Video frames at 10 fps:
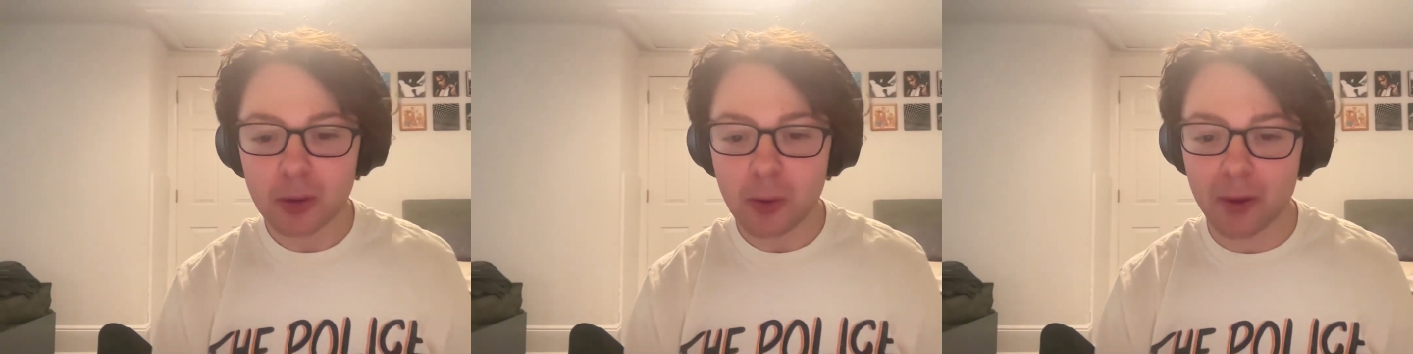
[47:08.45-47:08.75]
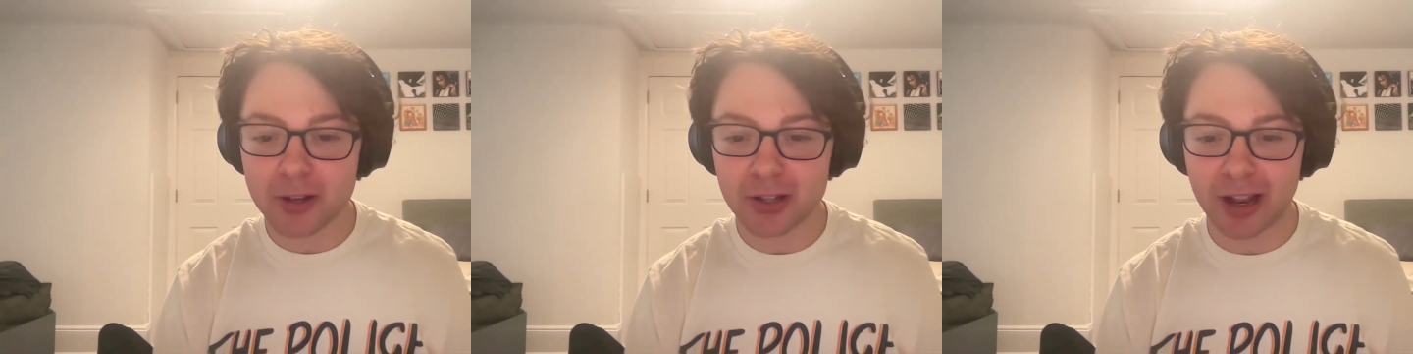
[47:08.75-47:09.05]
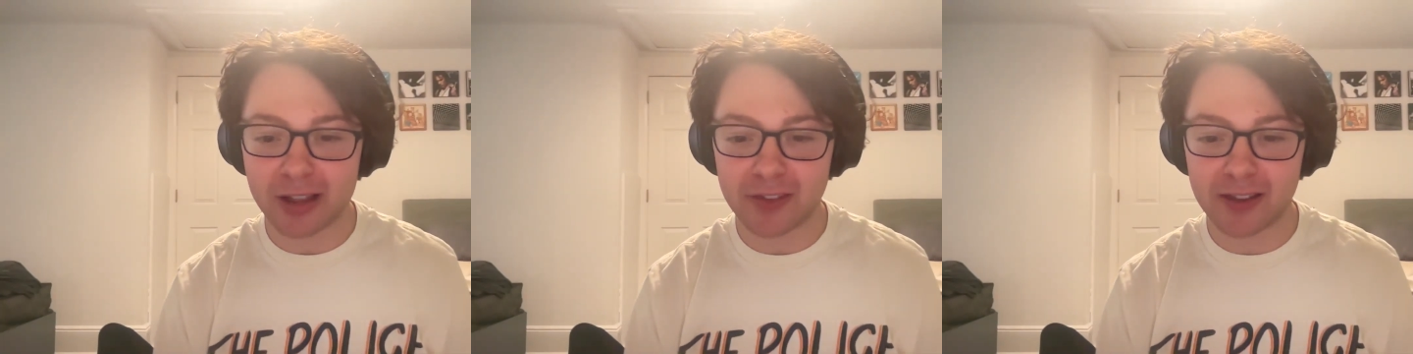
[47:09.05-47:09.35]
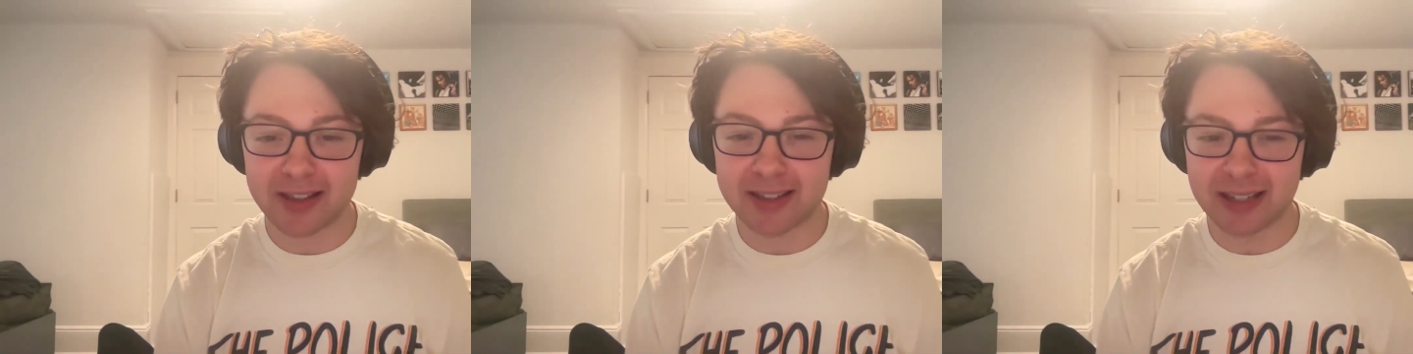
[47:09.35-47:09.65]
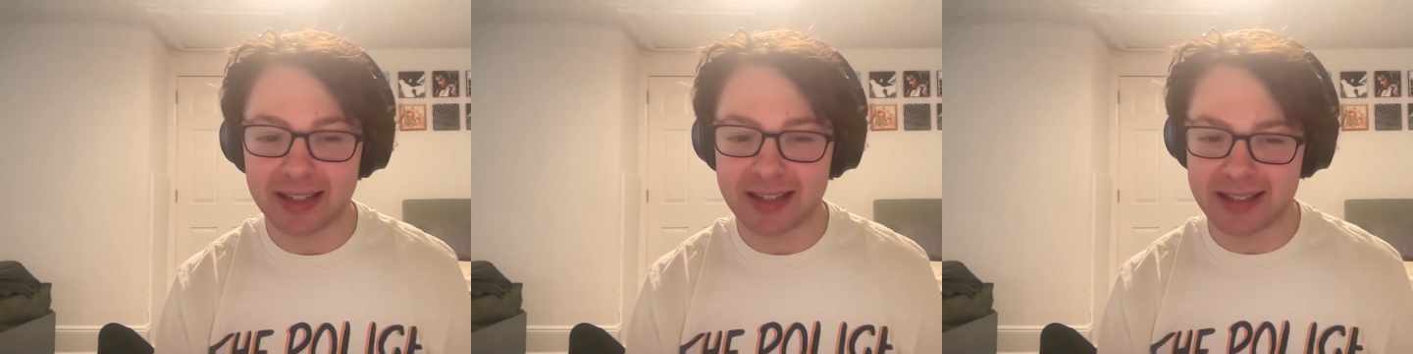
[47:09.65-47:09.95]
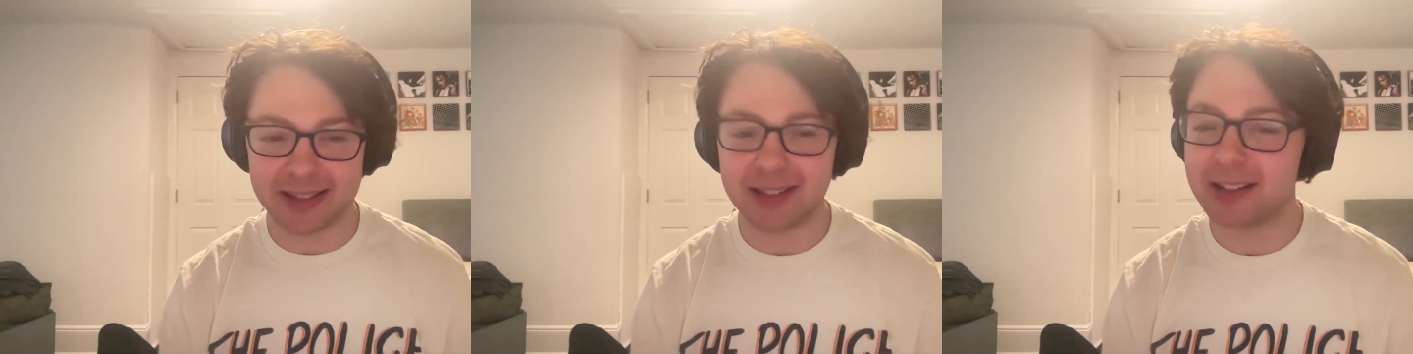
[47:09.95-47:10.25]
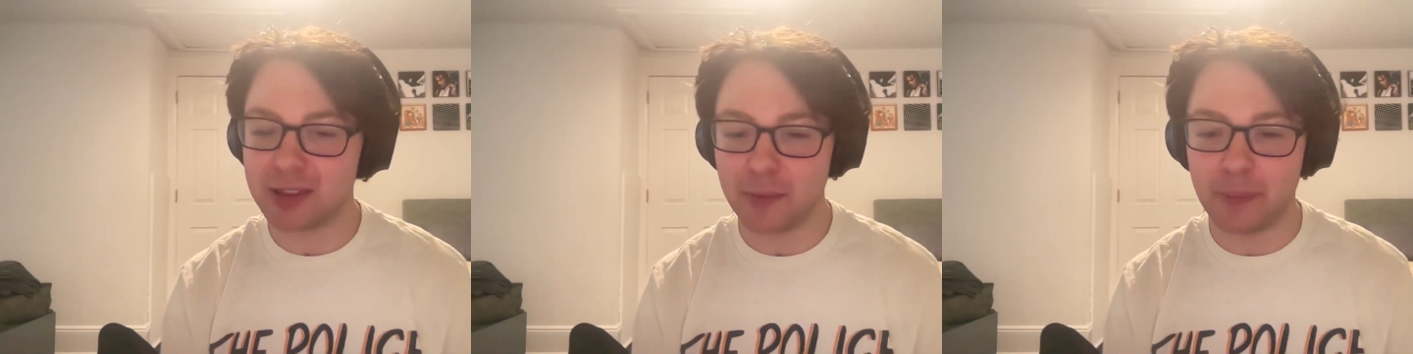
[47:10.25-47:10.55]
which I think is
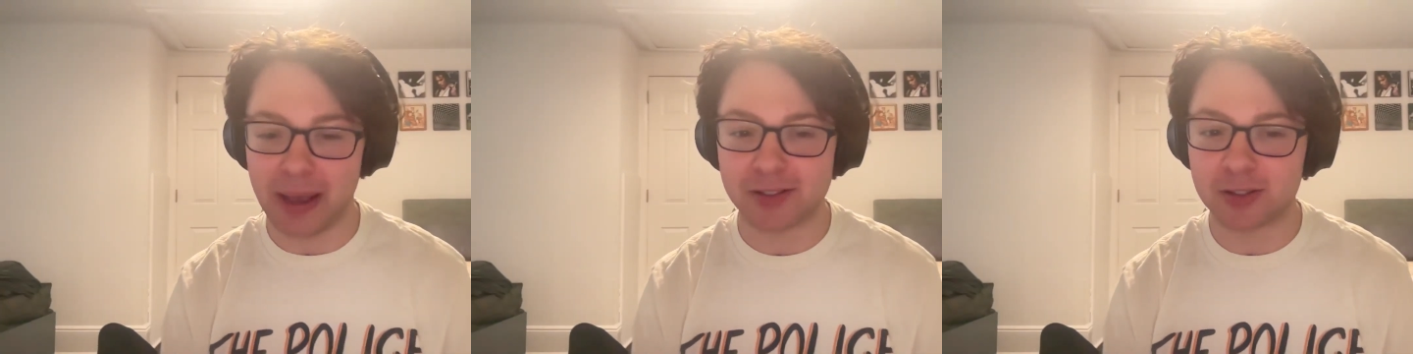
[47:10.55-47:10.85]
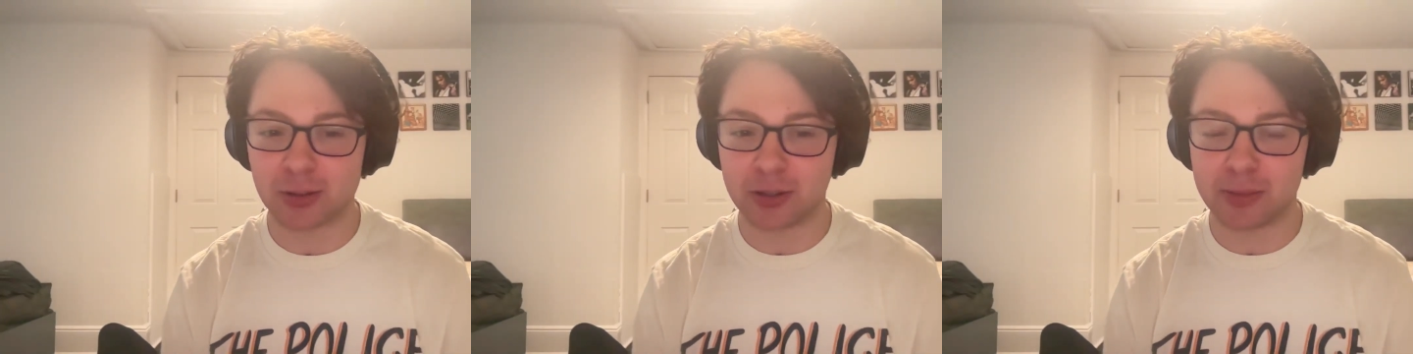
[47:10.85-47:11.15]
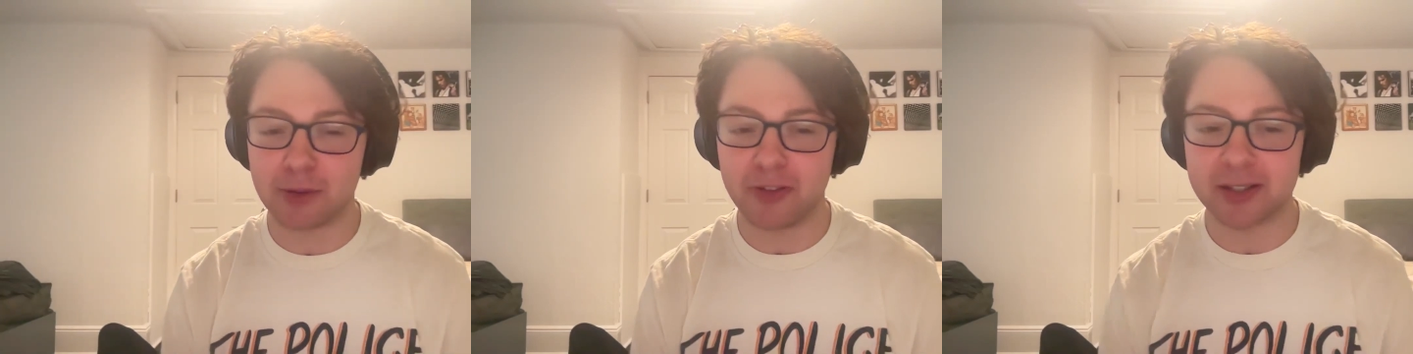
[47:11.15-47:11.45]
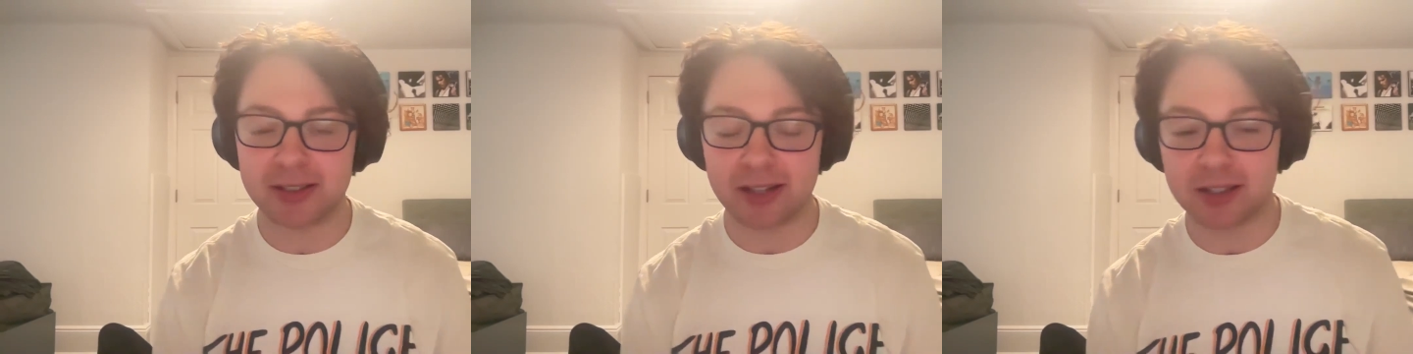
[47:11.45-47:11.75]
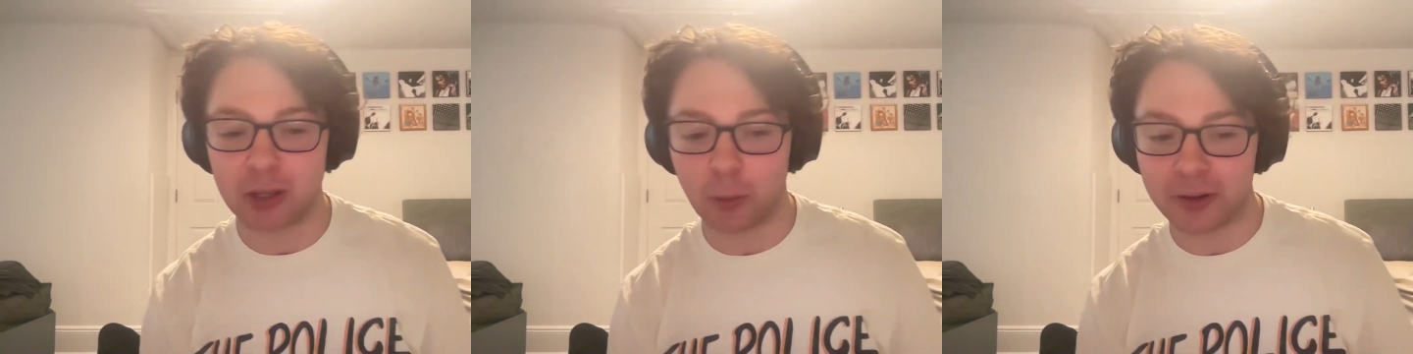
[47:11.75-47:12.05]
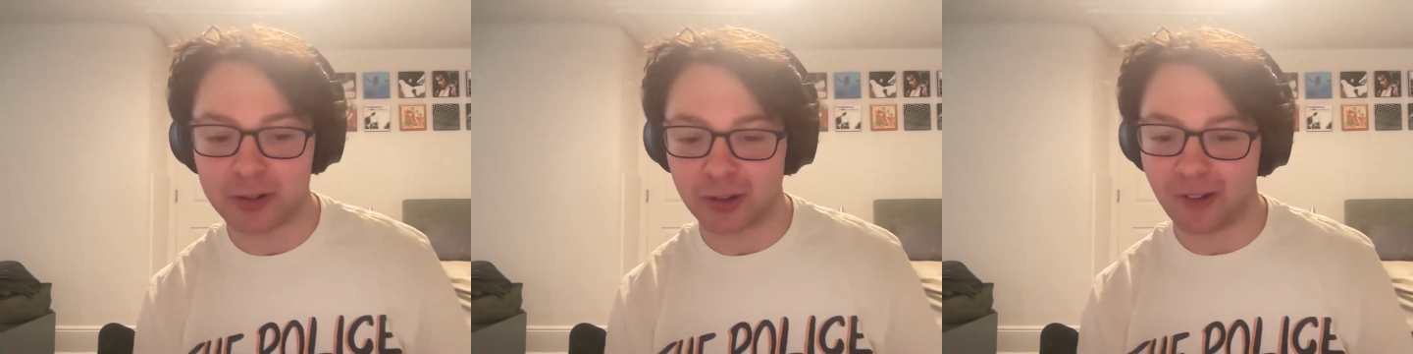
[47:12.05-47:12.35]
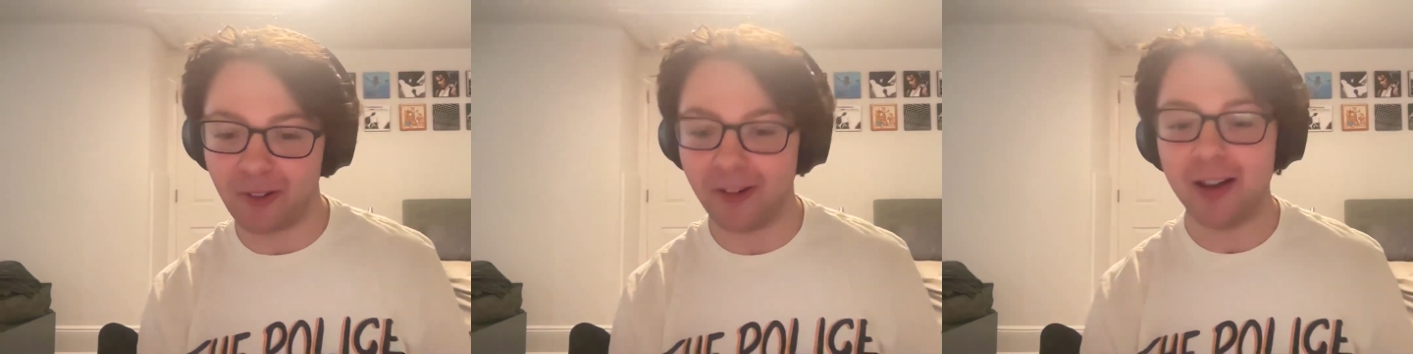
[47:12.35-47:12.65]
easily the best Scream movie since the
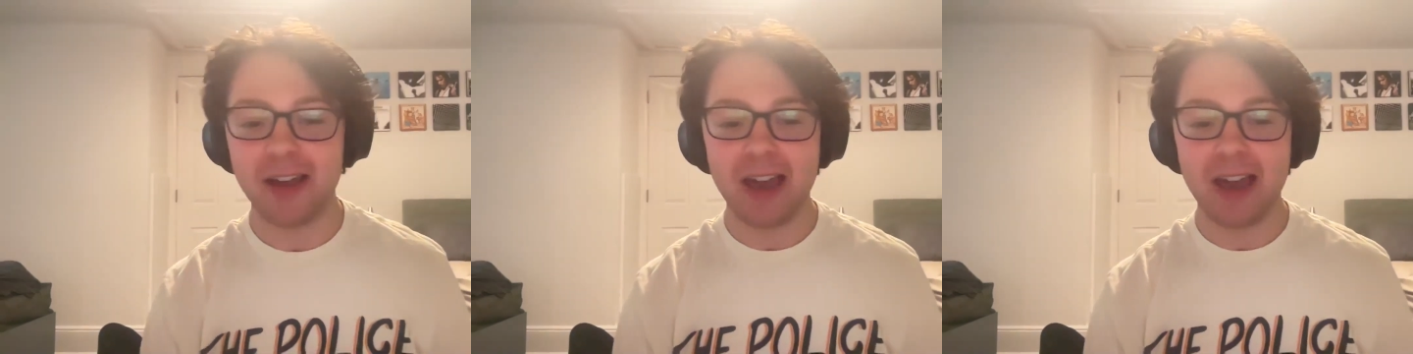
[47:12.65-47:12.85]
original.